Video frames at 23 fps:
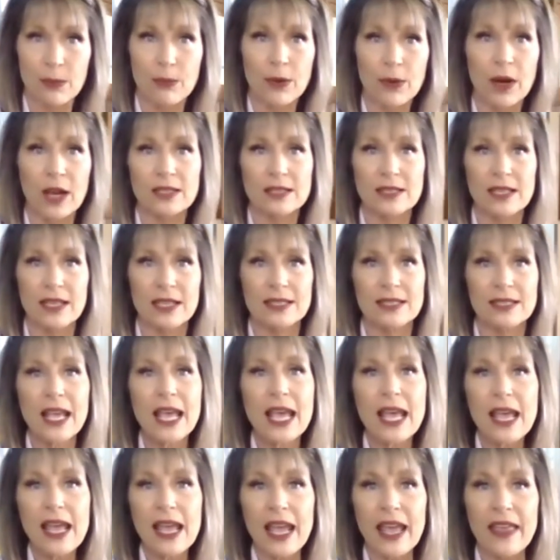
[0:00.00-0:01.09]
process.
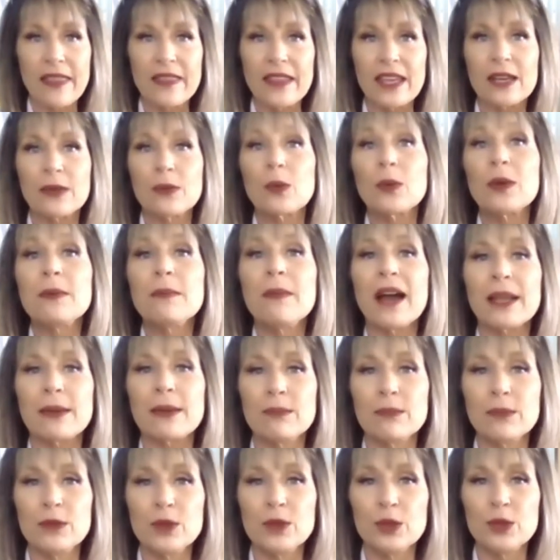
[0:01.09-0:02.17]
And then we might
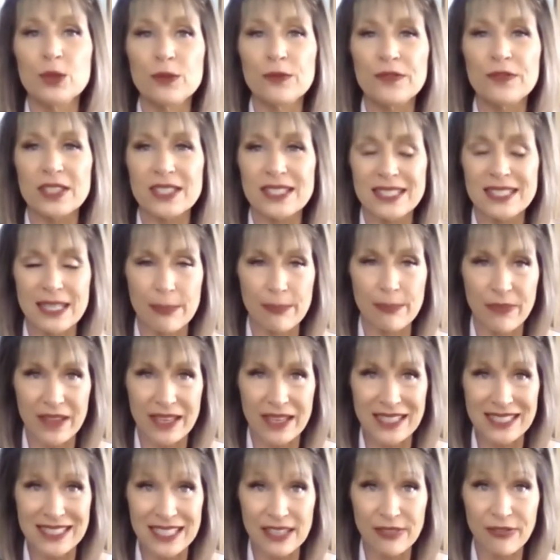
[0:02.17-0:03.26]
move to
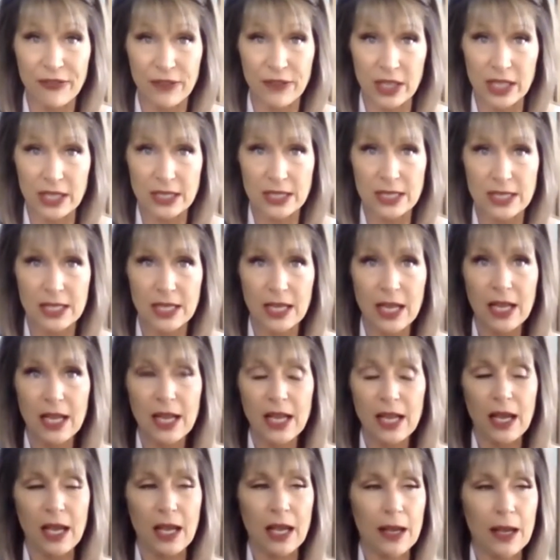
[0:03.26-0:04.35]
something different.
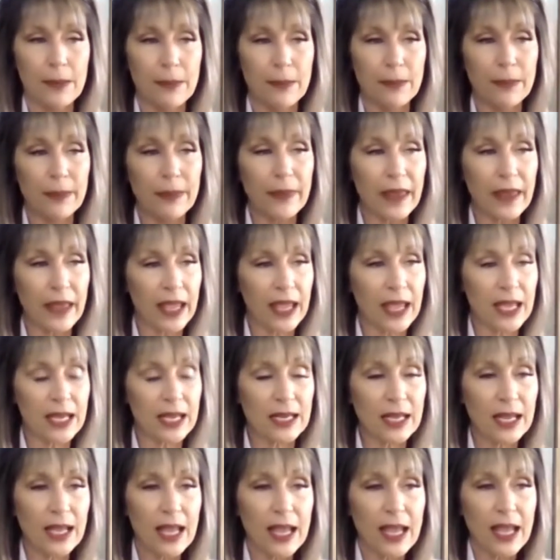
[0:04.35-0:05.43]
Um, and,
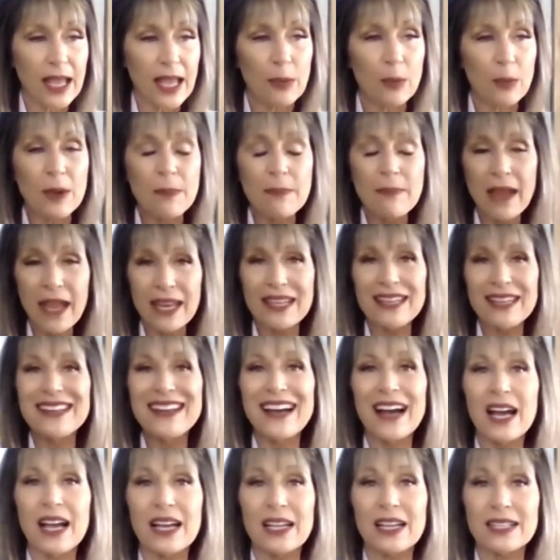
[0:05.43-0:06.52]
and we may
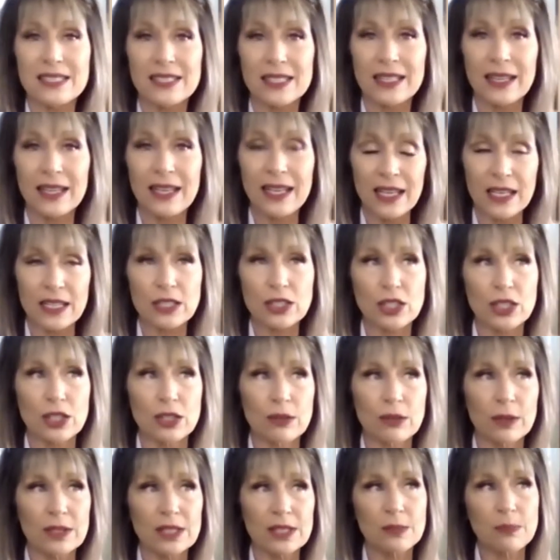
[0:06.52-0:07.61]
not get
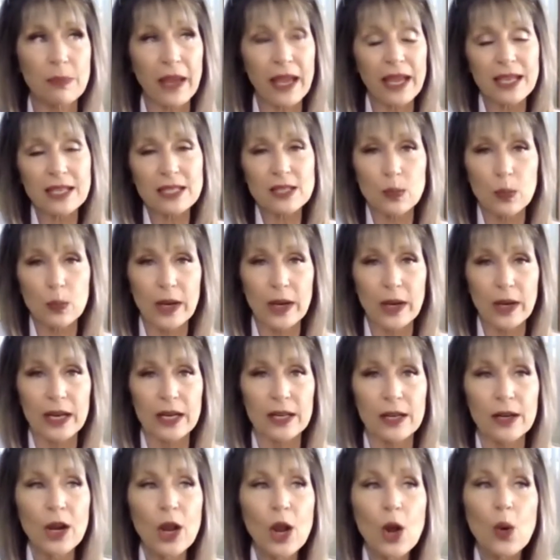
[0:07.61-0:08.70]
to a space
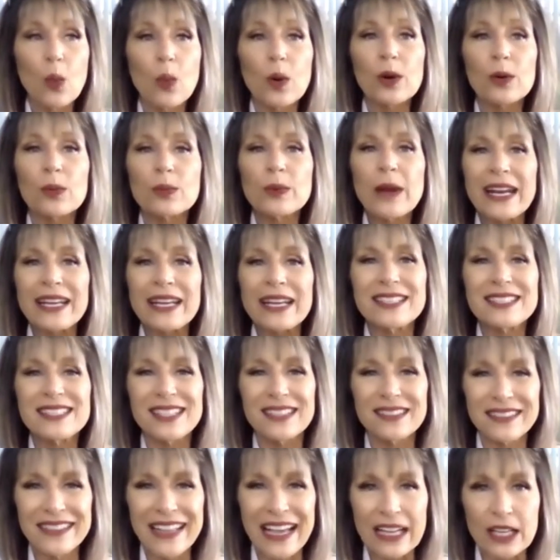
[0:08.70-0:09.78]
where we're ready to
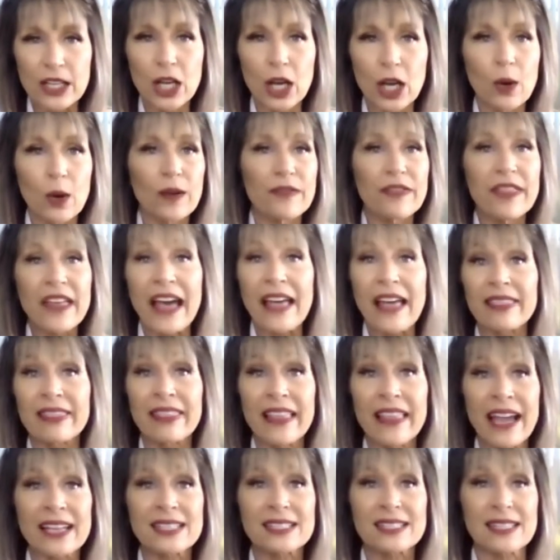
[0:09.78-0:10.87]
let go of that
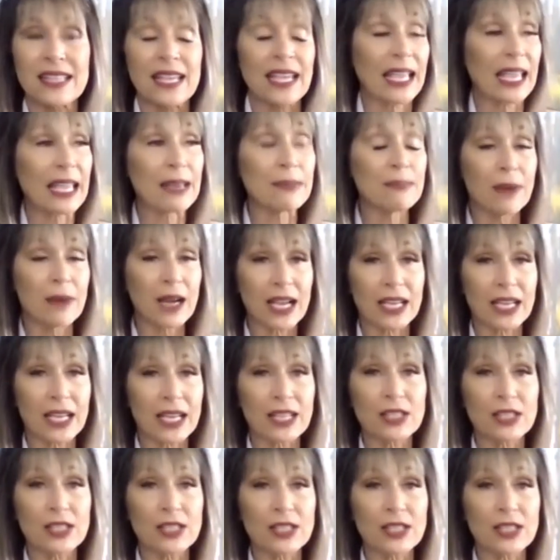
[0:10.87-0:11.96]
last thing. In my
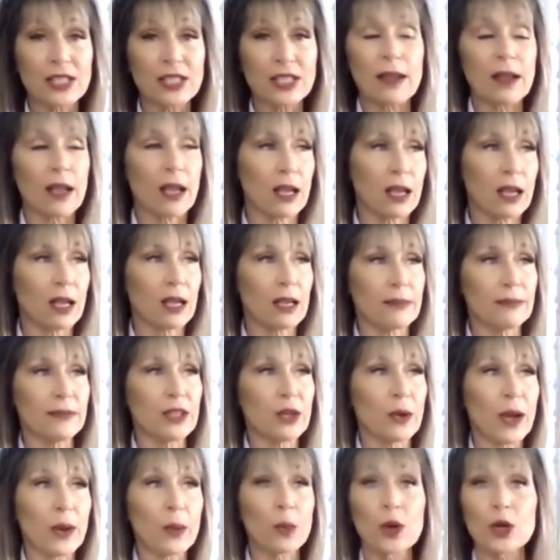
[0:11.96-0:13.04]
journey, uh, you
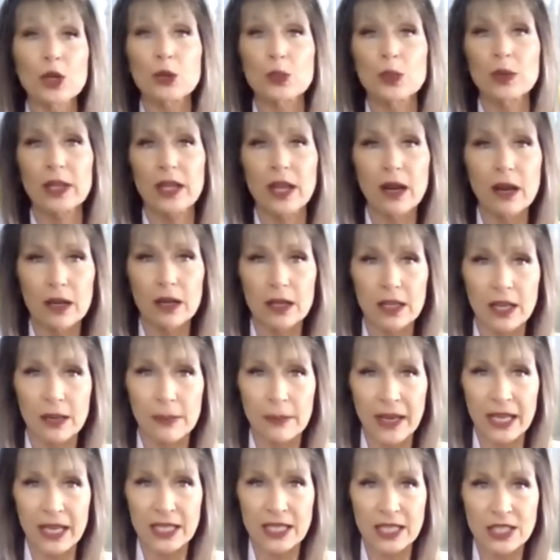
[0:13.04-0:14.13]
know, I worked really hard on
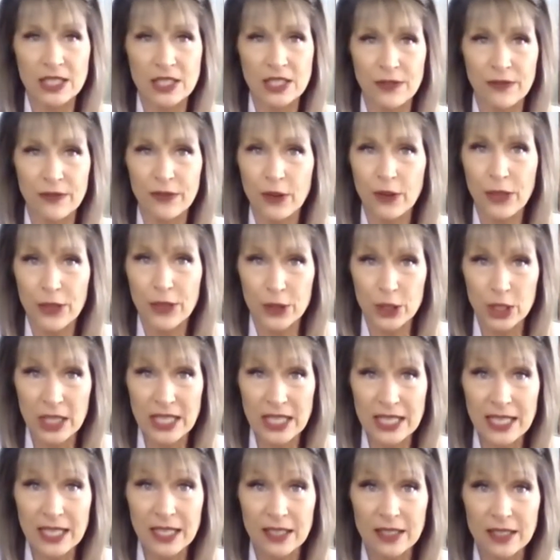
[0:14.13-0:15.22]
my addiction for thirty
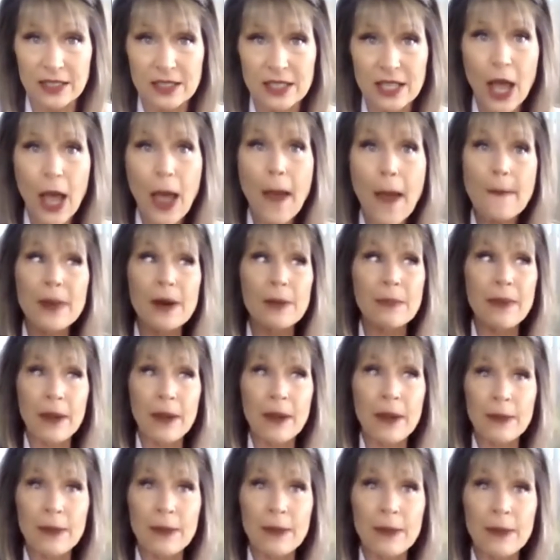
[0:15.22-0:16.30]
years, but my
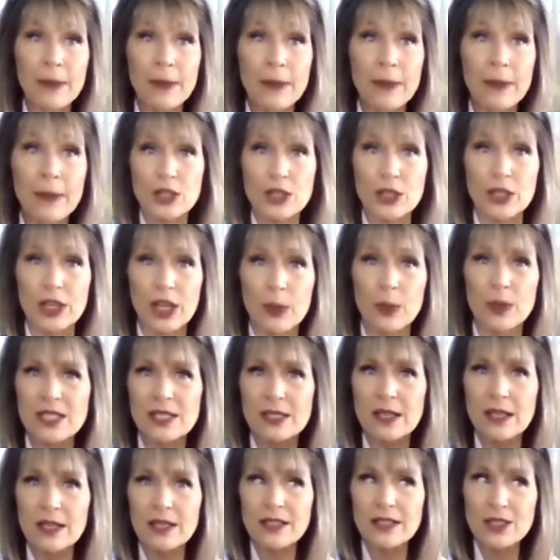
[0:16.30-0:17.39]
recovery journey was
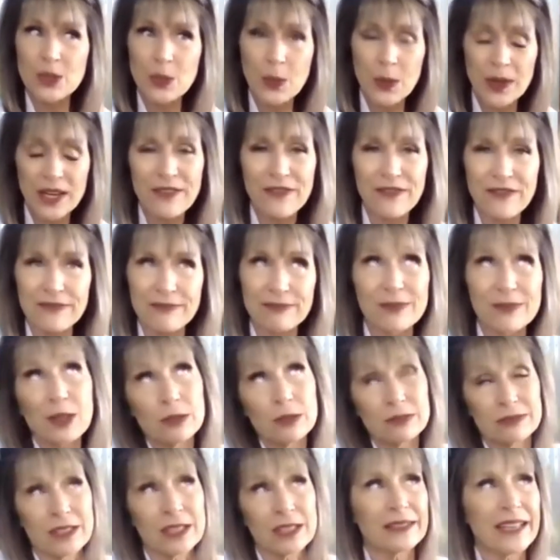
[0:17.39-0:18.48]
twenty,
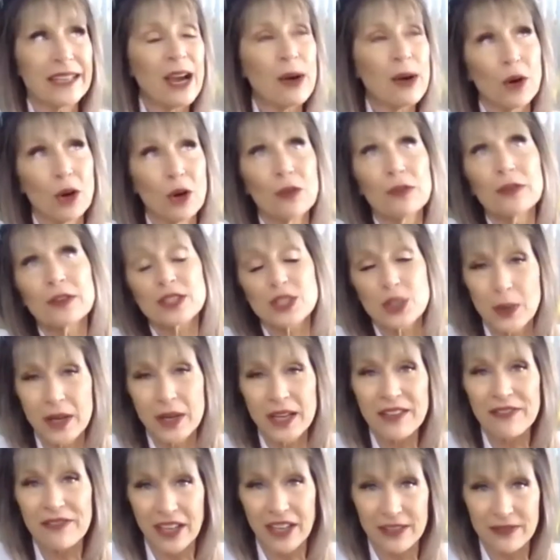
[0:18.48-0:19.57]
well, now over
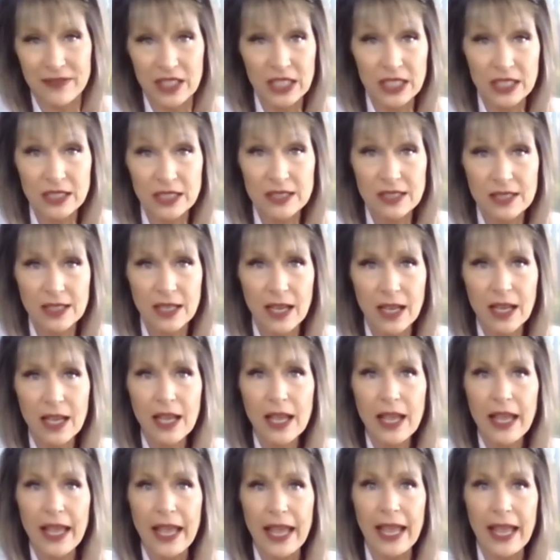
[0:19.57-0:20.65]
twenty-five years.
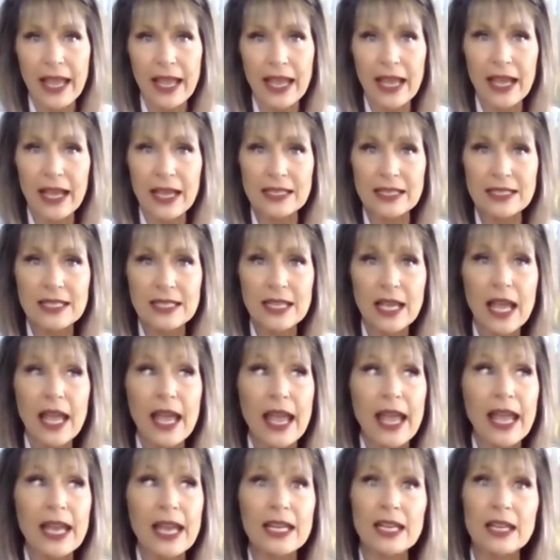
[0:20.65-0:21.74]
Mm-hmm. And,
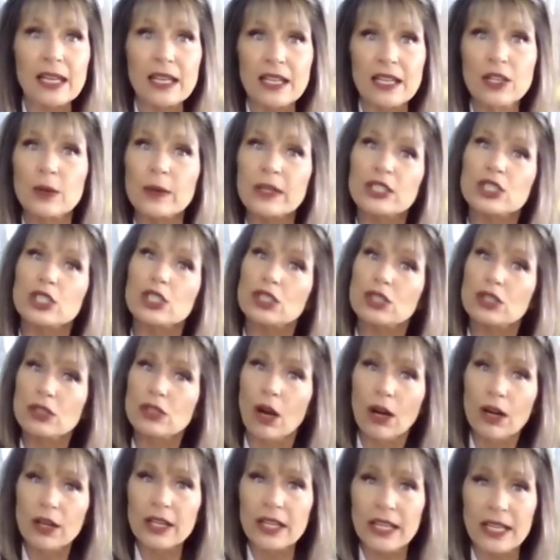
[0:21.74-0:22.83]
and it, you know, it
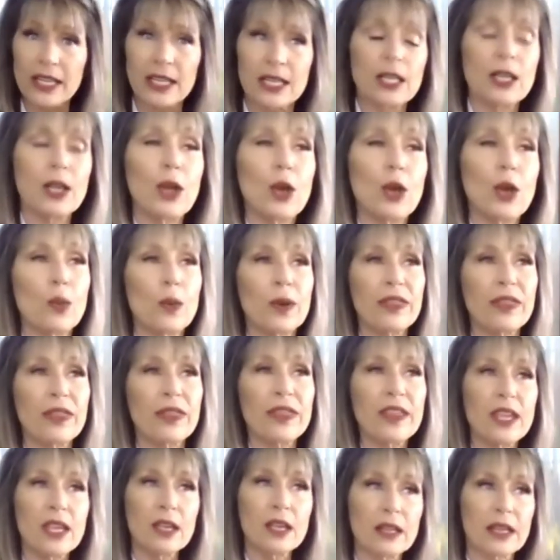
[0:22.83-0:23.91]
started with
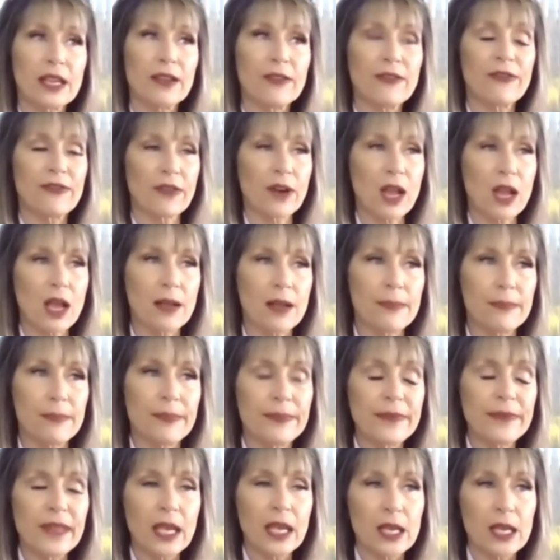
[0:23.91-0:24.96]
healing from